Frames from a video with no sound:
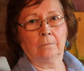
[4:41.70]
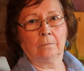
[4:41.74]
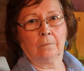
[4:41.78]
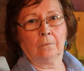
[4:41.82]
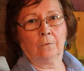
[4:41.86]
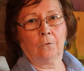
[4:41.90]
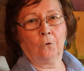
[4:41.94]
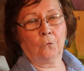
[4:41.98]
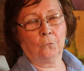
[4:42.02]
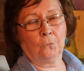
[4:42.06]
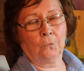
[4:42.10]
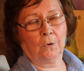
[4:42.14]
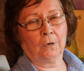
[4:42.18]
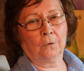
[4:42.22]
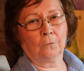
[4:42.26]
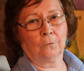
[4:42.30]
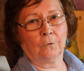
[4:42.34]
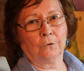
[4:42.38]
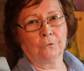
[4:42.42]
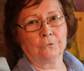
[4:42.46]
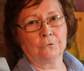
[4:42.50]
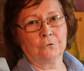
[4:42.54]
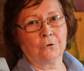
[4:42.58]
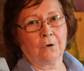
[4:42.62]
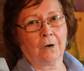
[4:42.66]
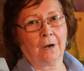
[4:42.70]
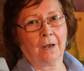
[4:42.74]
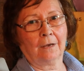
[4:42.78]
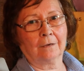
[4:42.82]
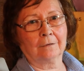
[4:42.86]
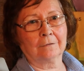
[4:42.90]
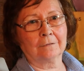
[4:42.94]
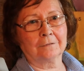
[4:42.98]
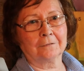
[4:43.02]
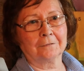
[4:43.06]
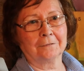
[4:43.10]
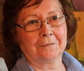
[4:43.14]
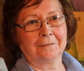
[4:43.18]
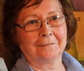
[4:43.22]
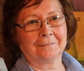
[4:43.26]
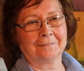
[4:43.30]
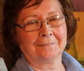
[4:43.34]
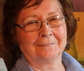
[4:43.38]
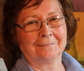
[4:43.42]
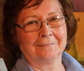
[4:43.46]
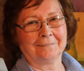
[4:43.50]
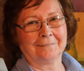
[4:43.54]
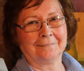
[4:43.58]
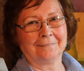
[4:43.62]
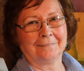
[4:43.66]
or railroad tracks,
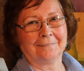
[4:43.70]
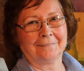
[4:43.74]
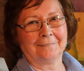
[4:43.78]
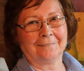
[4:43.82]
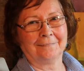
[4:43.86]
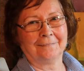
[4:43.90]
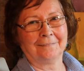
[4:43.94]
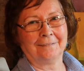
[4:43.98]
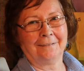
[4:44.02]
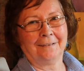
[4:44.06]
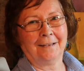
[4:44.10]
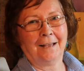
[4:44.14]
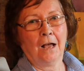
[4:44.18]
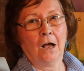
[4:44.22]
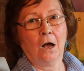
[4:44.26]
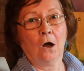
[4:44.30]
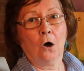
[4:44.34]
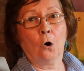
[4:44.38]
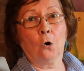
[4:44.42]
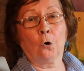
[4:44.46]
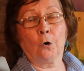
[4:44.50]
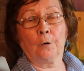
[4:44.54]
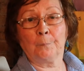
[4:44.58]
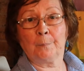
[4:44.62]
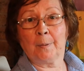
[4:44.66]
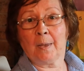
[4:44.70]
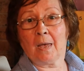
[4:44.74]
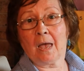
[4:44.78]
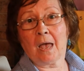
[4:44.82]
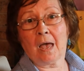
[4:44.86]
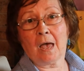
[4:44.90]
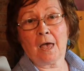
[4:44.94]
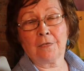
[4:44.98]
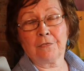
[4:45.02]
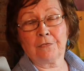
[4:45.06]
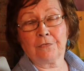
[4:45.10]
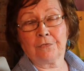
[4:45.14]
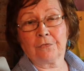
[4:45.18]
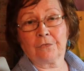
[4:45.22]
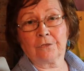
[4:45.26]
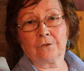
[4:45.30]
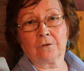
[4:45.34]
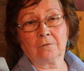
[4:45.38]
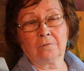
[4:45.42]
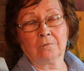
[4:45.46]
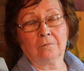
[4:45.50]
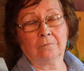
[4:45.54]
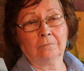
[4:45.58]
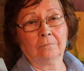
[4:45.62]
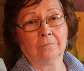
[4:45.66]
or a path,
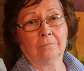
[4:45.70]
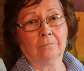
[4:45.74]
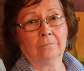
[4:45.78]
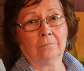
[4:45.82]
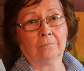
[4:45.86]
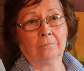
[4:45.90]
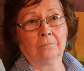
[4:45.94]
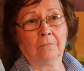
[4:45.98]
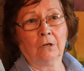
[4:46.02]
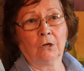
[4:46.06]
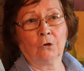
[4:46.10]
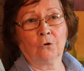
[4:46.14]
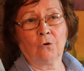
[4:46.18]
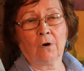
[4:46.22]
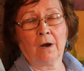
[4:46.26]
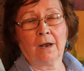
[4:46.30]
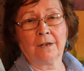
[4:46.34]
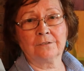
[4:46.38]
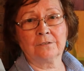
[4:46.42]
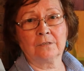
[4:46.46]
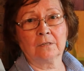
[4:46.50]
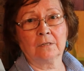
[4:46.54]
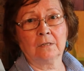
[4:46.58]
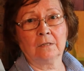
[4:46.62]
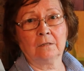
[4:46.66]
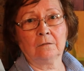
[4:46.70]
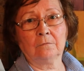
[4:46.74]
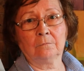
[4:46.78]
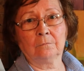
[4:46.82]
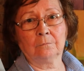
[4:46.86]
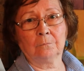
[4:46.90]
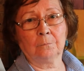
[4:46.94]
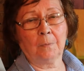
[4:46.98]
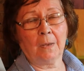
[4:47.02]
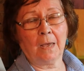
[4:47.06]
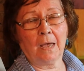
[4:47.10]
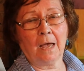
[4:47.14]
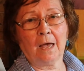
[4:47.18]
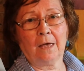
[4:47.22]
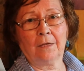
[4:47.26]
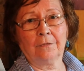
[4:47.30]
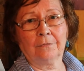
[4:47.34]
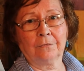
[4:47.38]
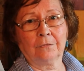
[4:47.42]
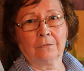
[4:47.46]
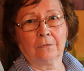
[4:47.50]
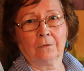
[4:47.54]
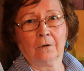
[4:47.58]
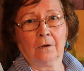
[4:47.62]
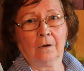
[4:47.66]
a grassy path.
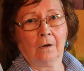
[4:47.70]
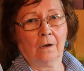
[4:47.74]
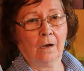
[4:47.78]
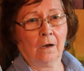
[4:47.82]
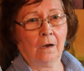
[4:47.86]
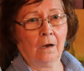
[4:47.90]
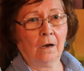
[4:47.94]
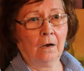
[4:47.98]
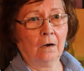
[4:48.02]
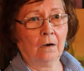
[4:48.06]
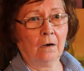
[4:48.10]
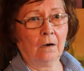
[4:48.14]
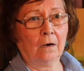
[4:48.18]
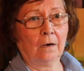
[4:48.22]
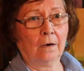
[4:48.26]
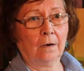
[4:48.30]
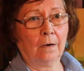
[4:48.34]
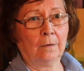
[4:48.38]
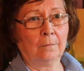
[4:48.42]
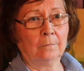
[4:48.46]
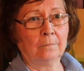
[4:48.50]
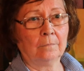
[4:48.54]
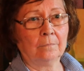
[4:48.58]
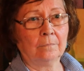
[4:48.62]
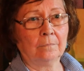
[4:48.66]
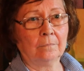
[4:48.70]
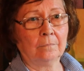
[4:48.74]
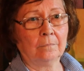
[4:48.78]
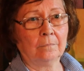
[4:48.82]
But